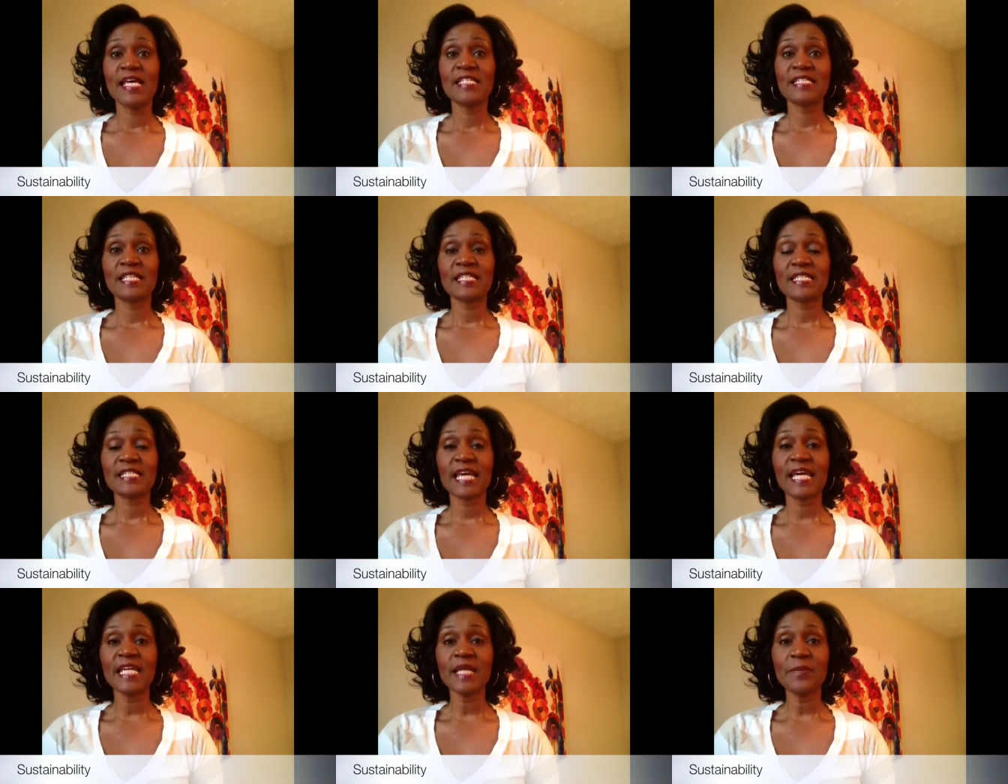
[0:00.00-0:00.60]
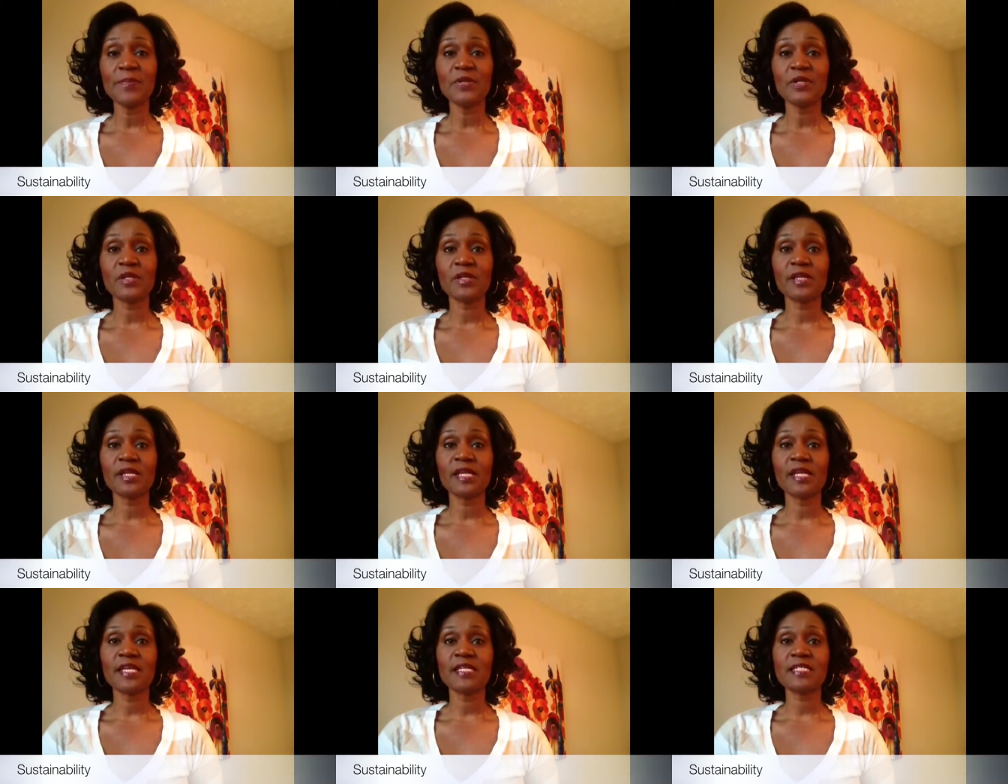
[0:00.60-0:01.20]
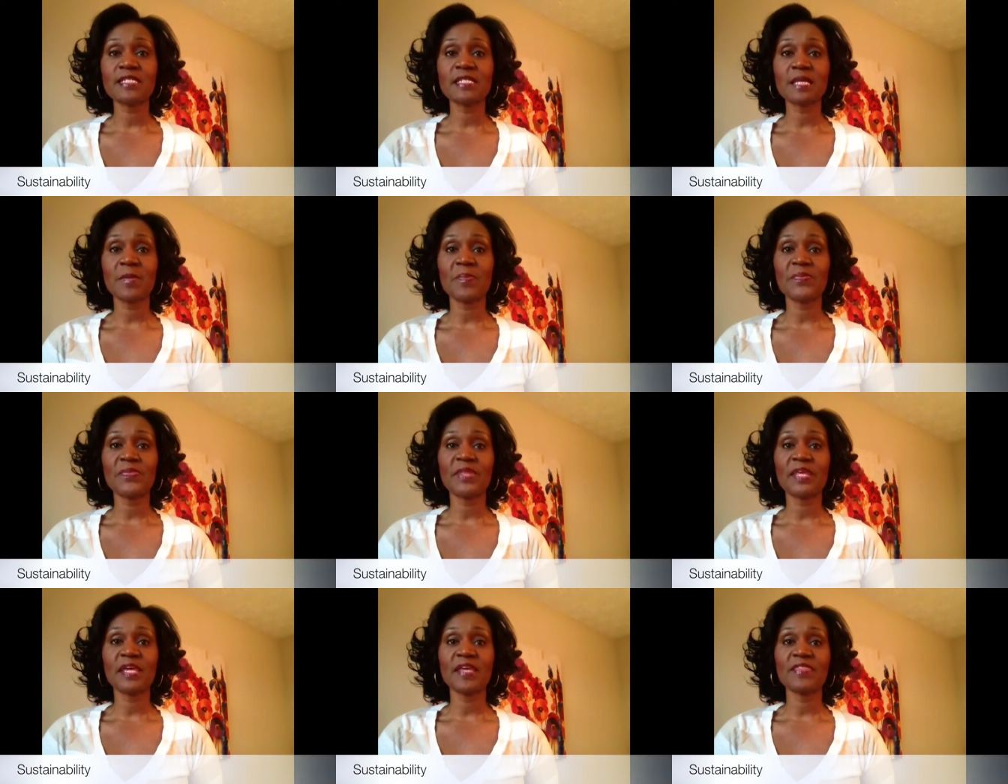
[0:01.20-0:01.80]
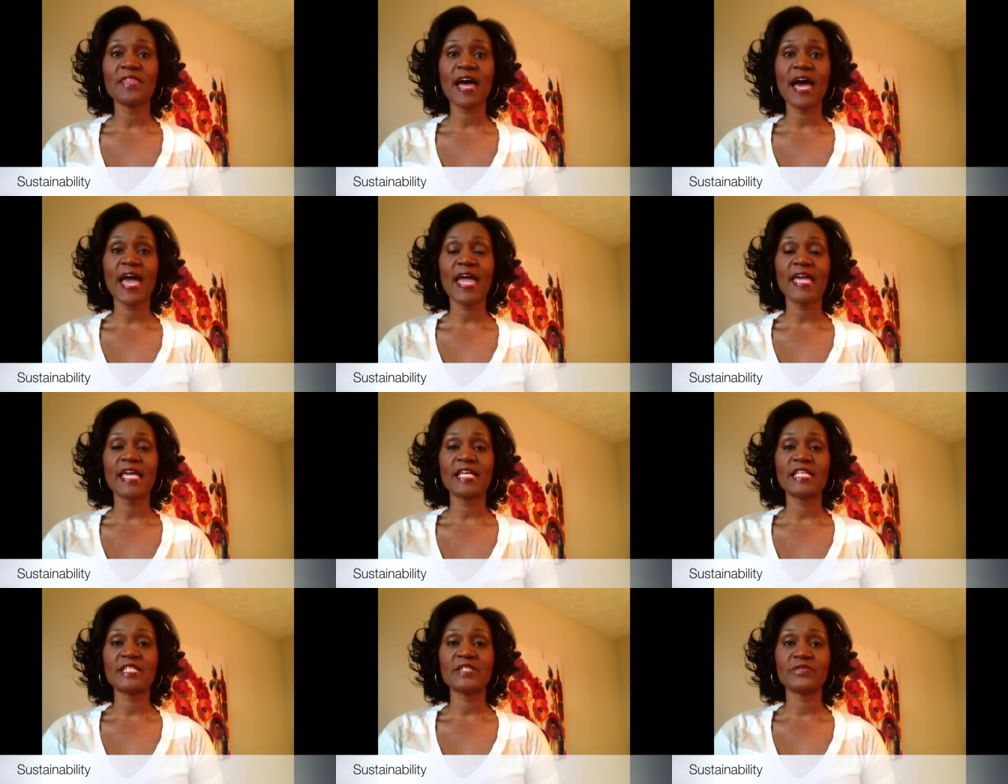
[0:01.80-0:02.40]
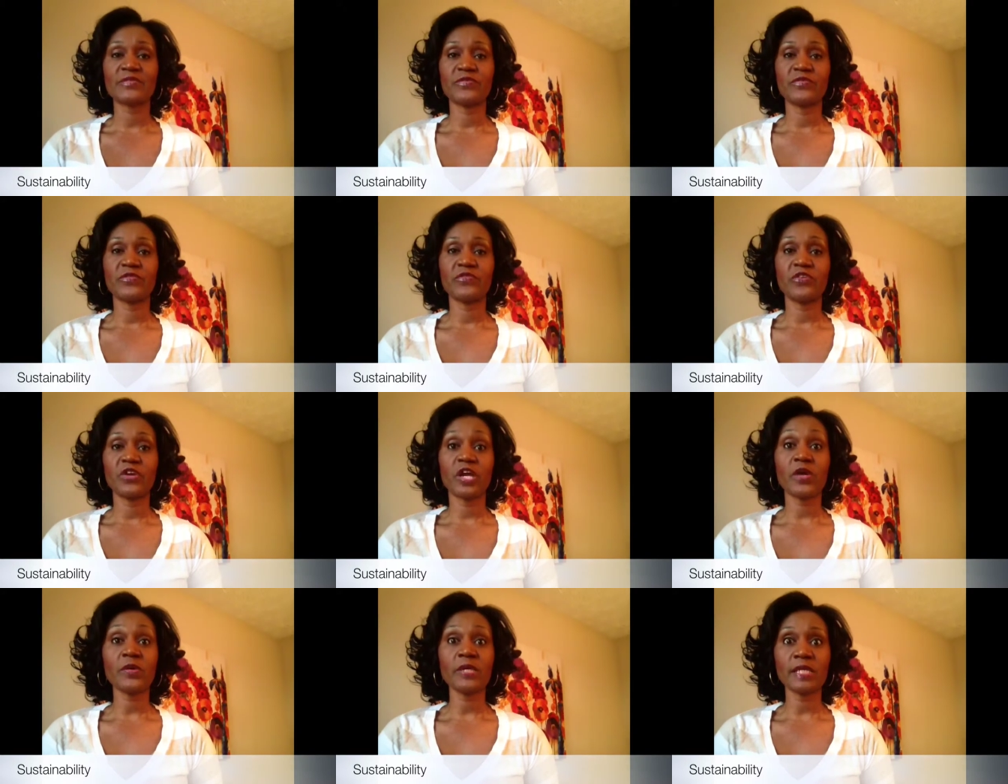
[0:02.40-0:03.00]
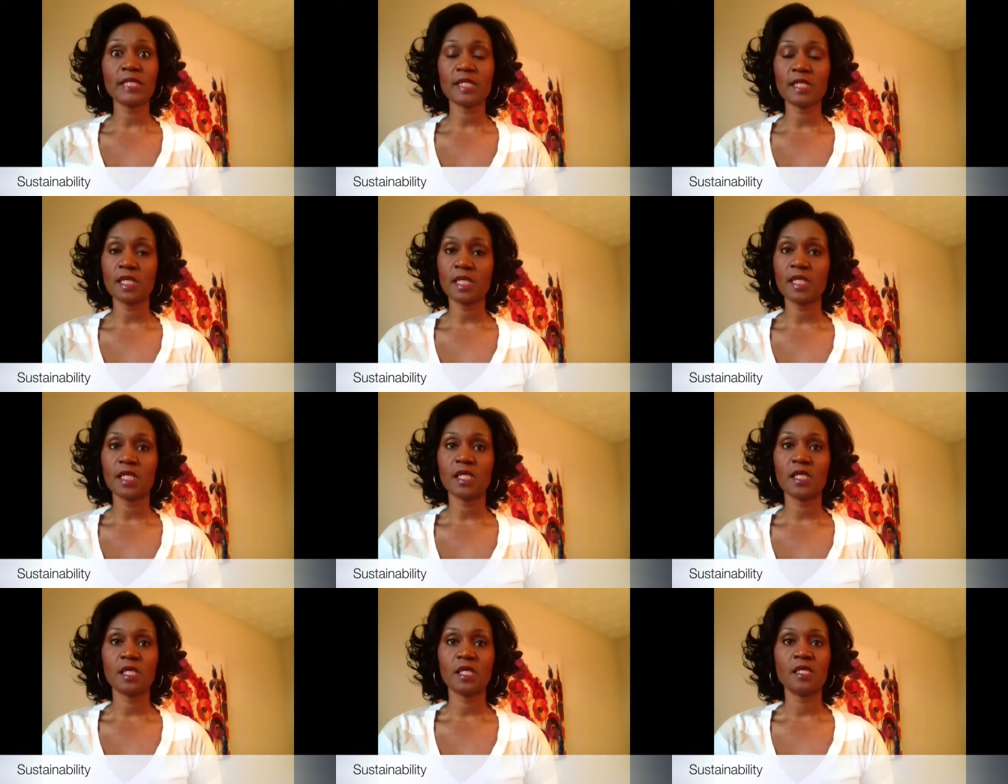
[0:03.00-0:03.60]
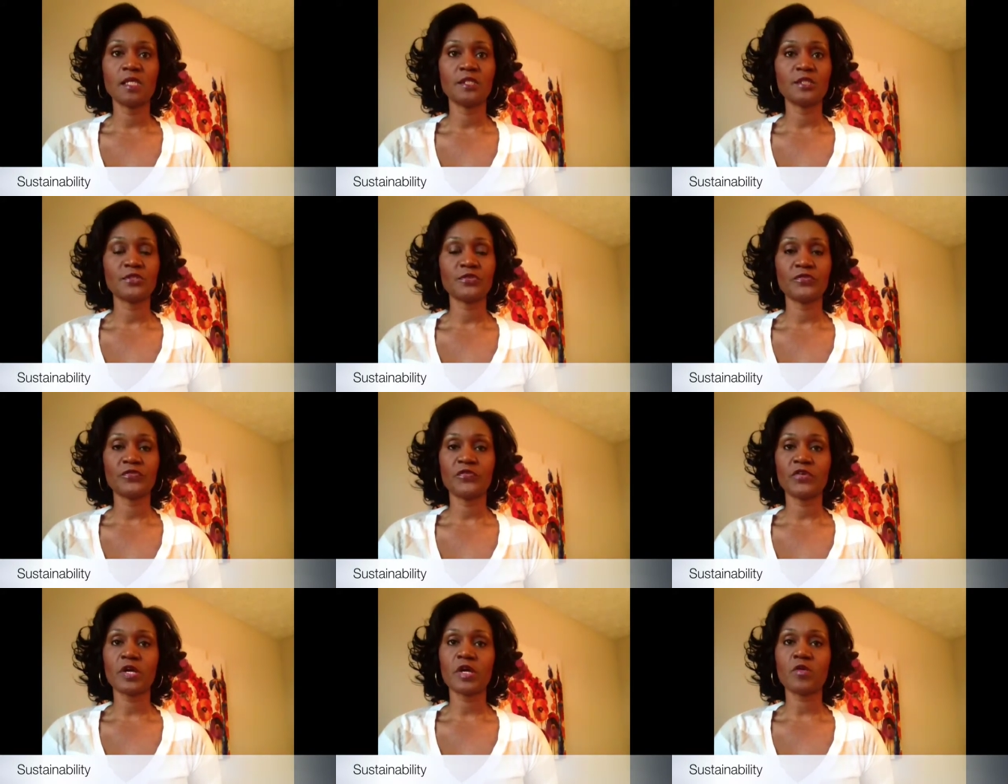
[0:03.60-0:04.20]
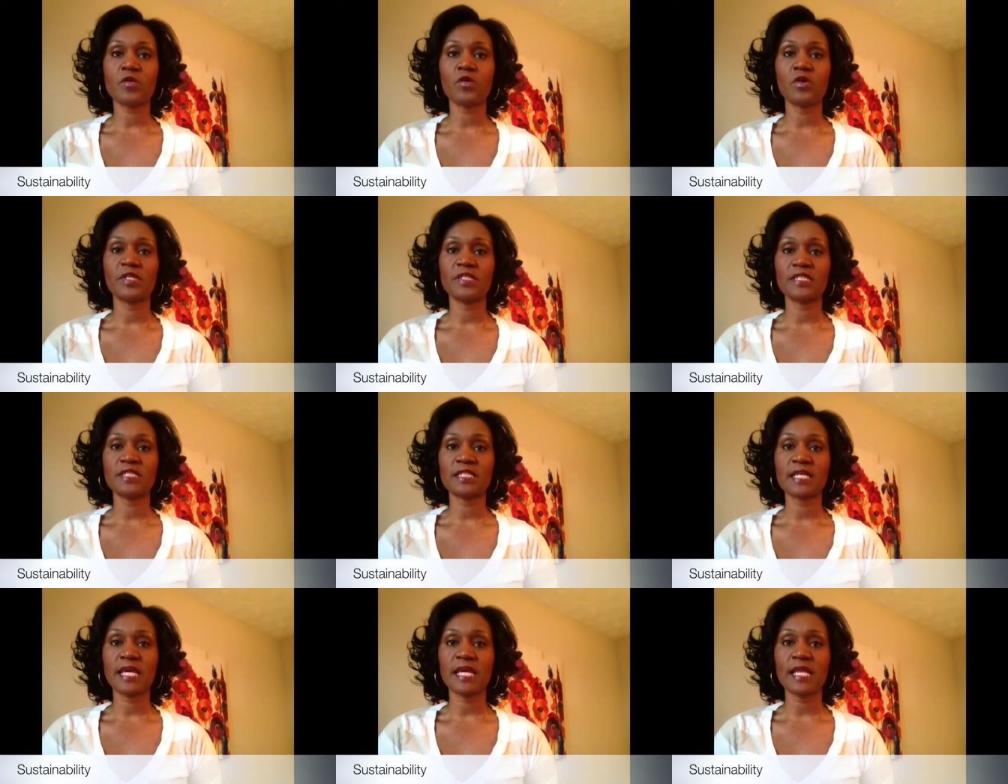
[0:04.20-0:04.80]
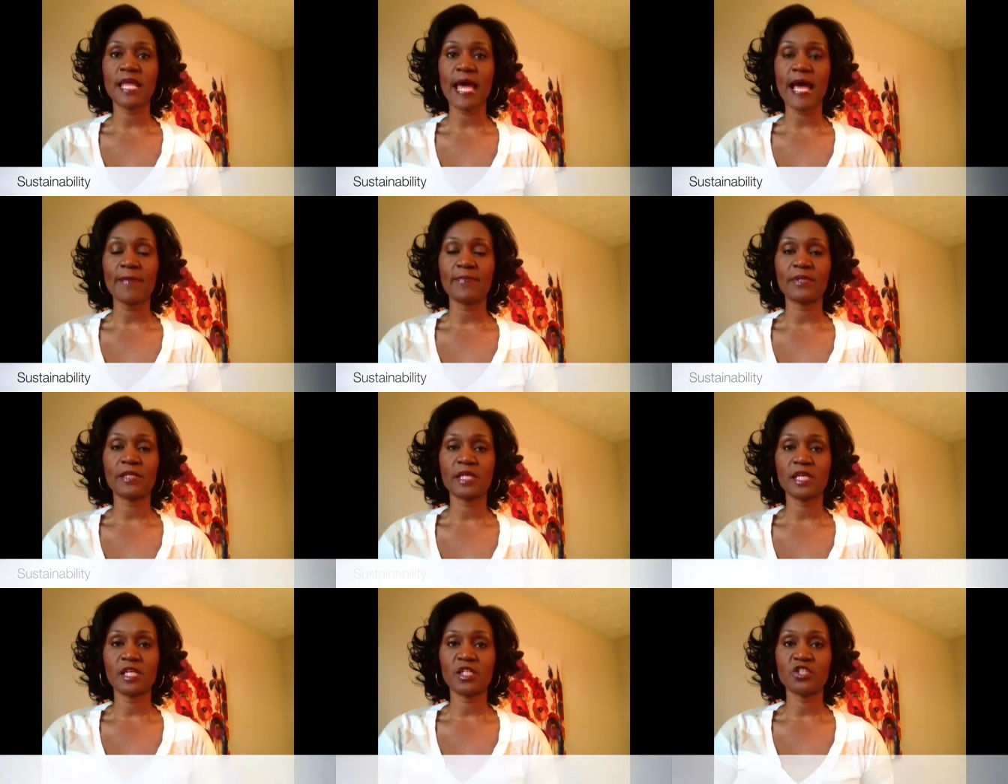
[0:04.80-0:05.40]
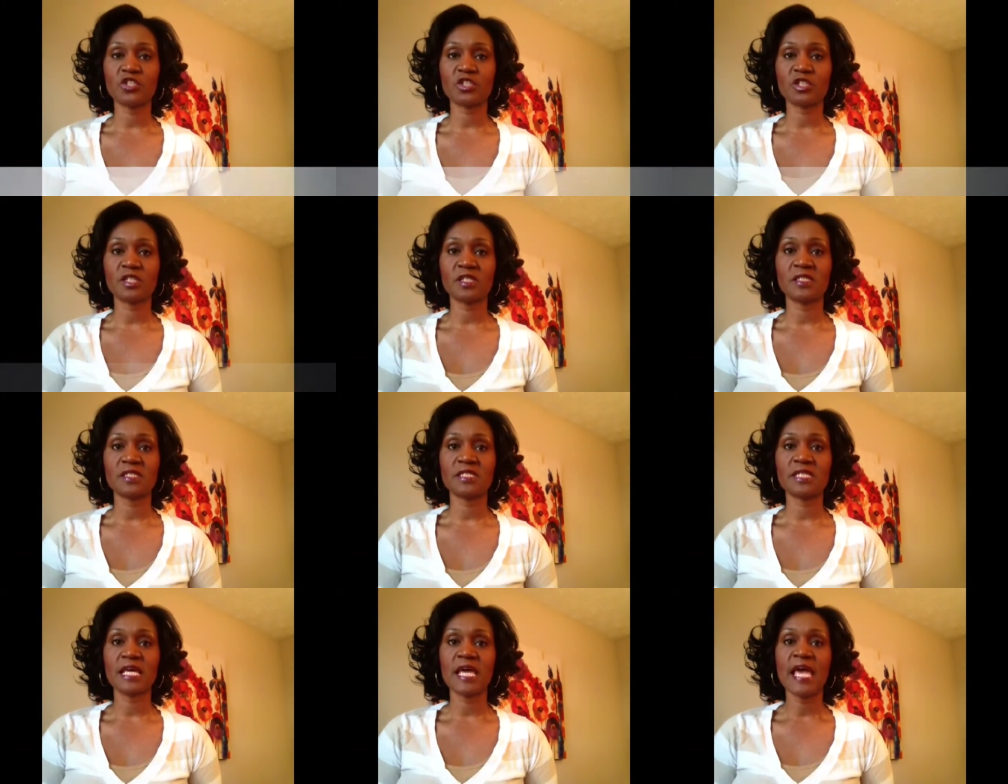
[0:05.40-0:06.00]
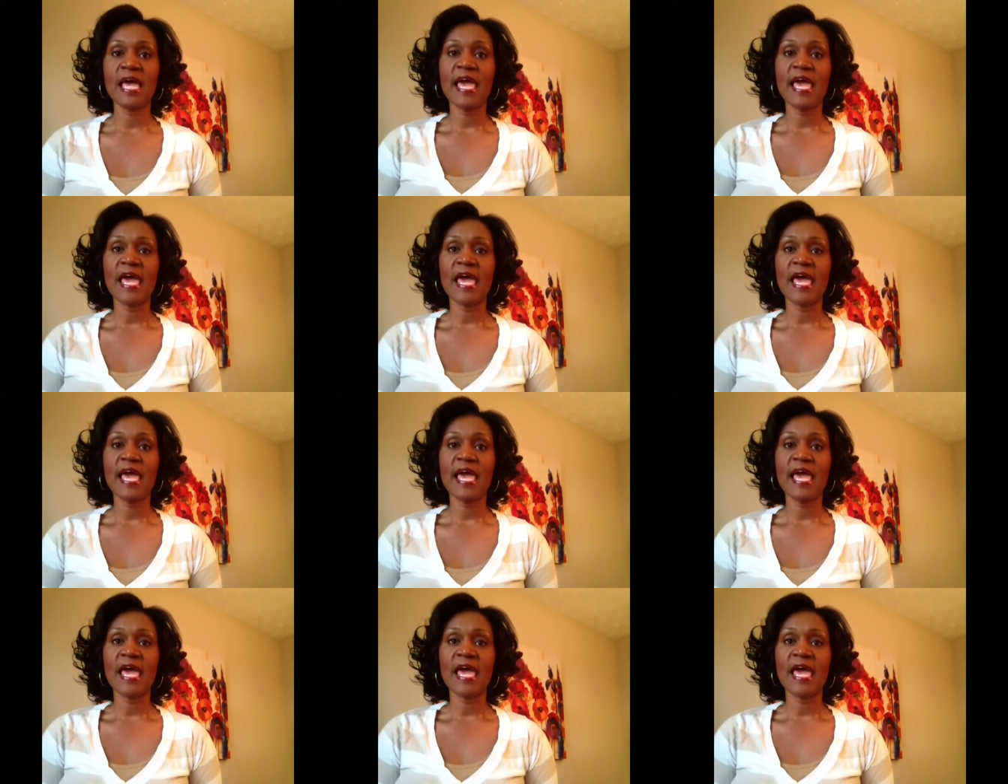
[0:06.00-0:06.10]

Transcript: Sustainability is something that is very key to federal and state applications,